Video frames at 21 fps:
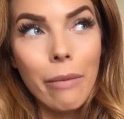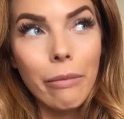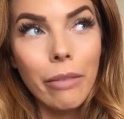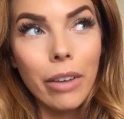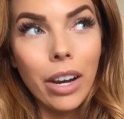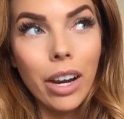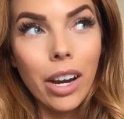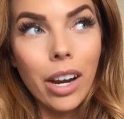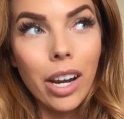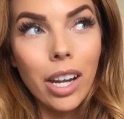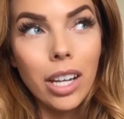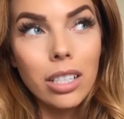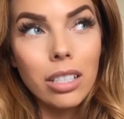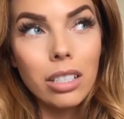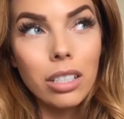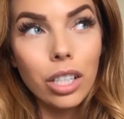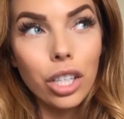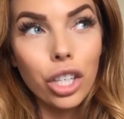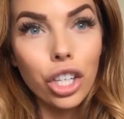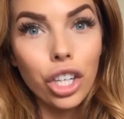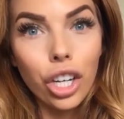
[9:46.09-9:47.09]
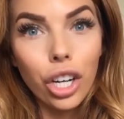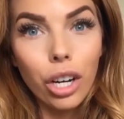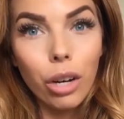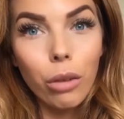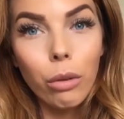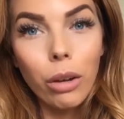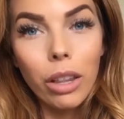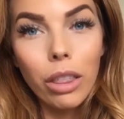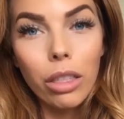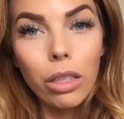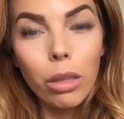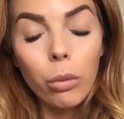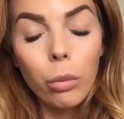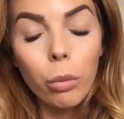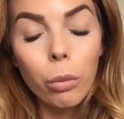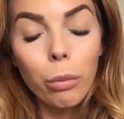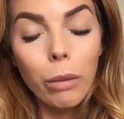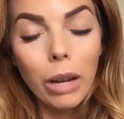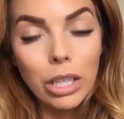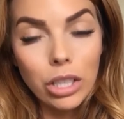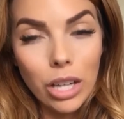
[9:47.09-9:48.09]
very secure with
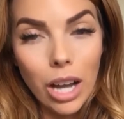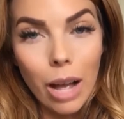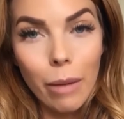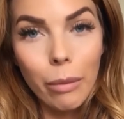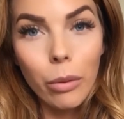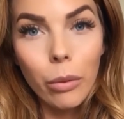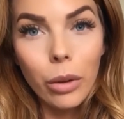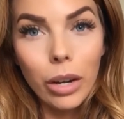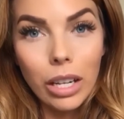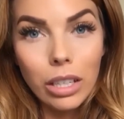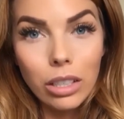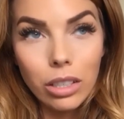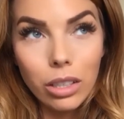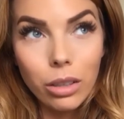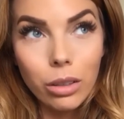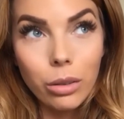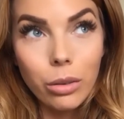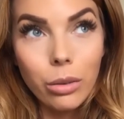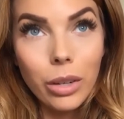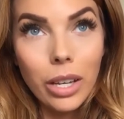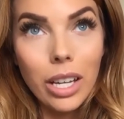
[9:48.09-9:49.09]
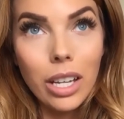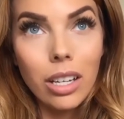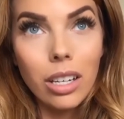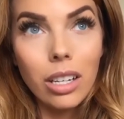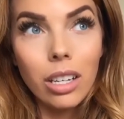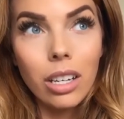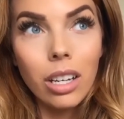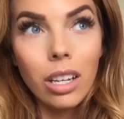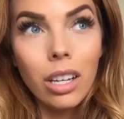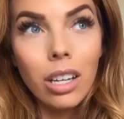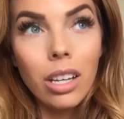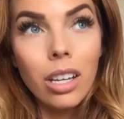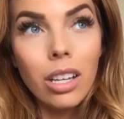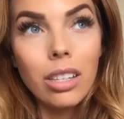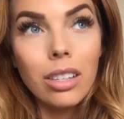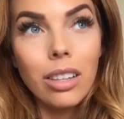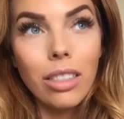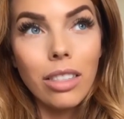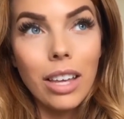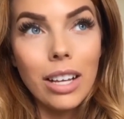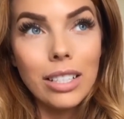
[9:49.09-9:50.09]
my job and what I do and
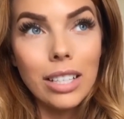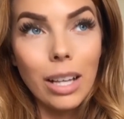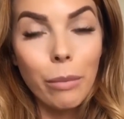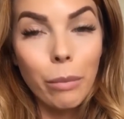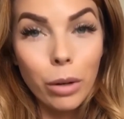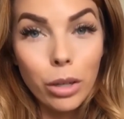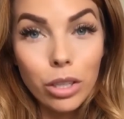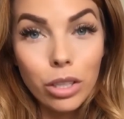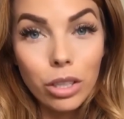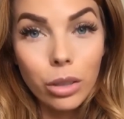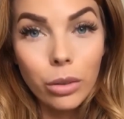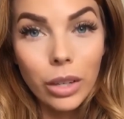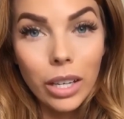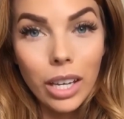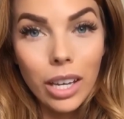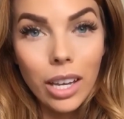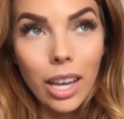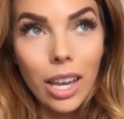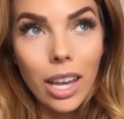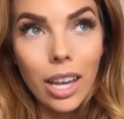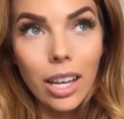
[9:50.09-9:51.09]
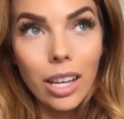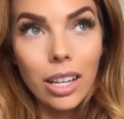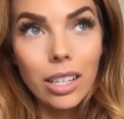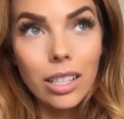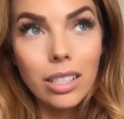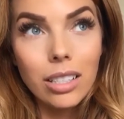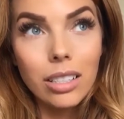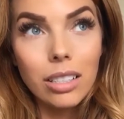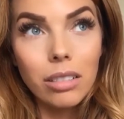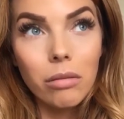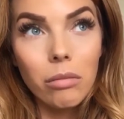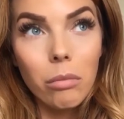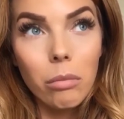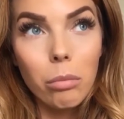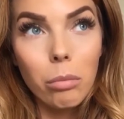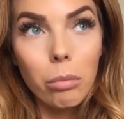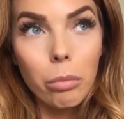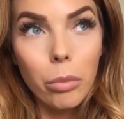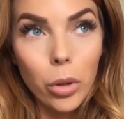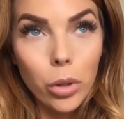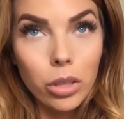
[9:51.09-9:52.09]
the things I'm pursuing, and
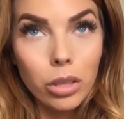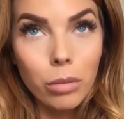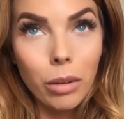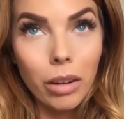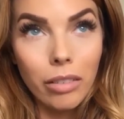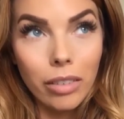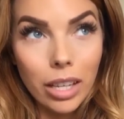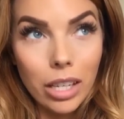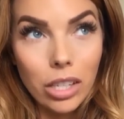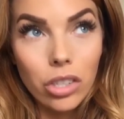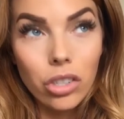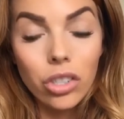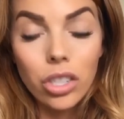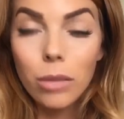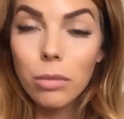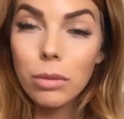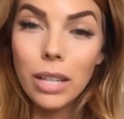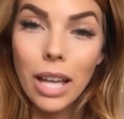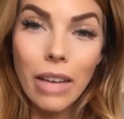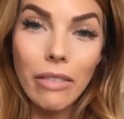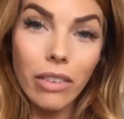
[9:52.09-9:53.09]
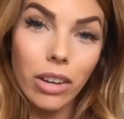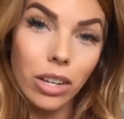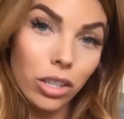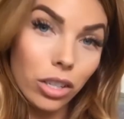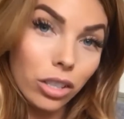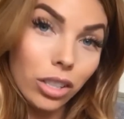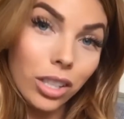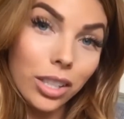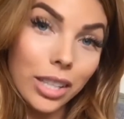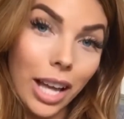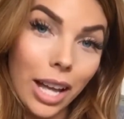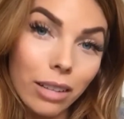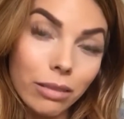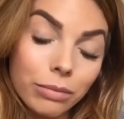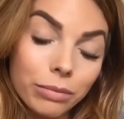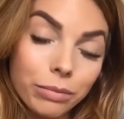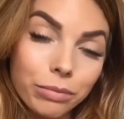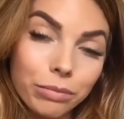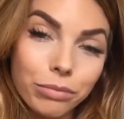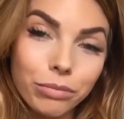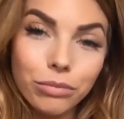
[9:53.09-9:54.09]
most of my relationships have understood that.
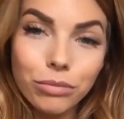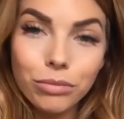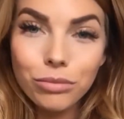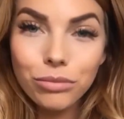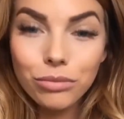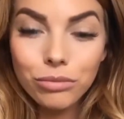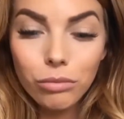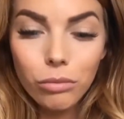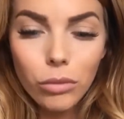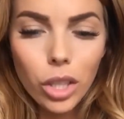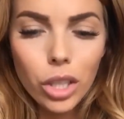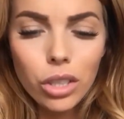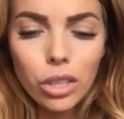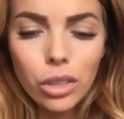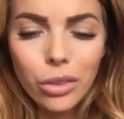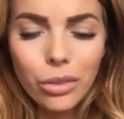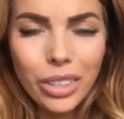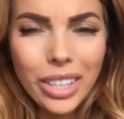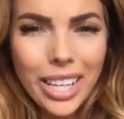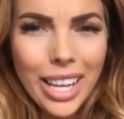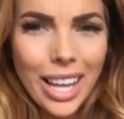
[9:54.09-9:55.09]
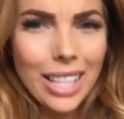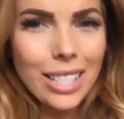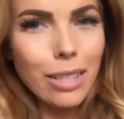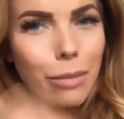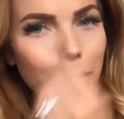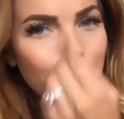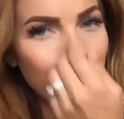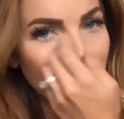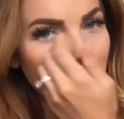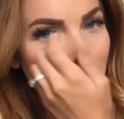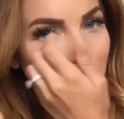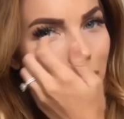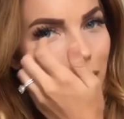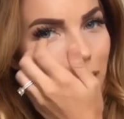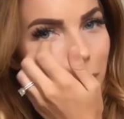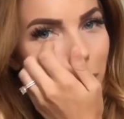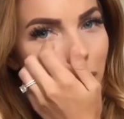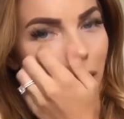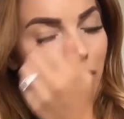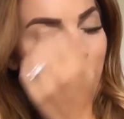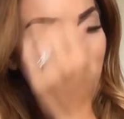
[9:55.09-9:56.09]
So it really hasn't been
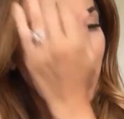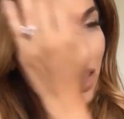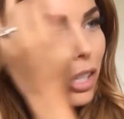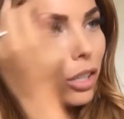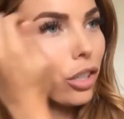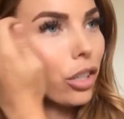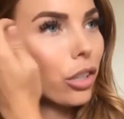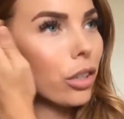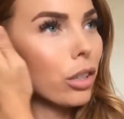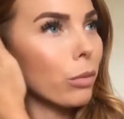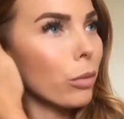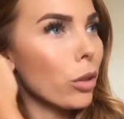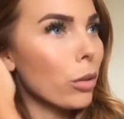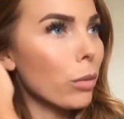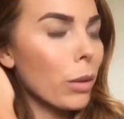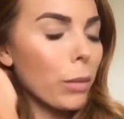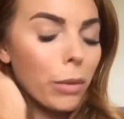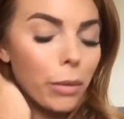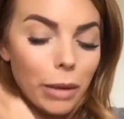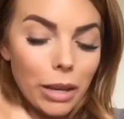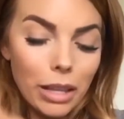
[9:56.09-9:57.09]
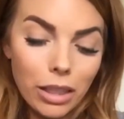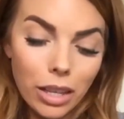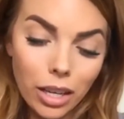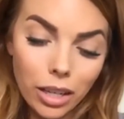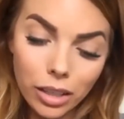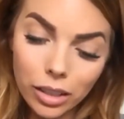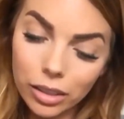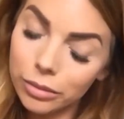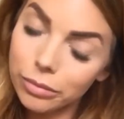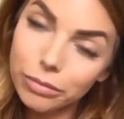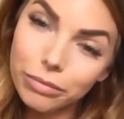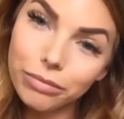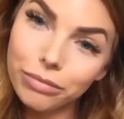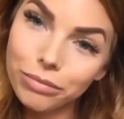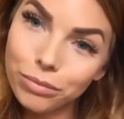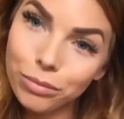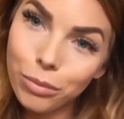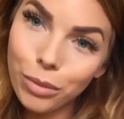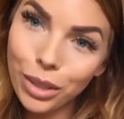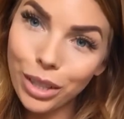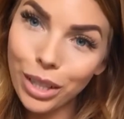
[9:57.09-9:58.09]
as big of an issue as most people might think,
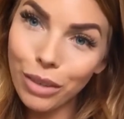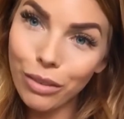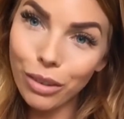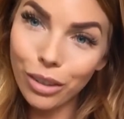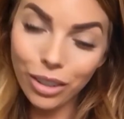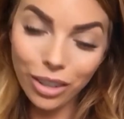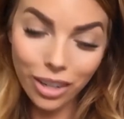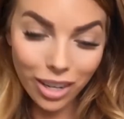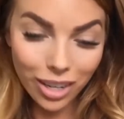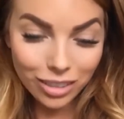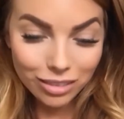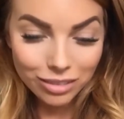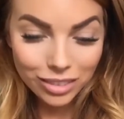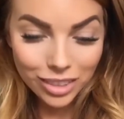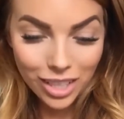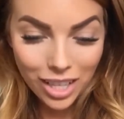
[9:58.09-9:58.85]
believe it or not.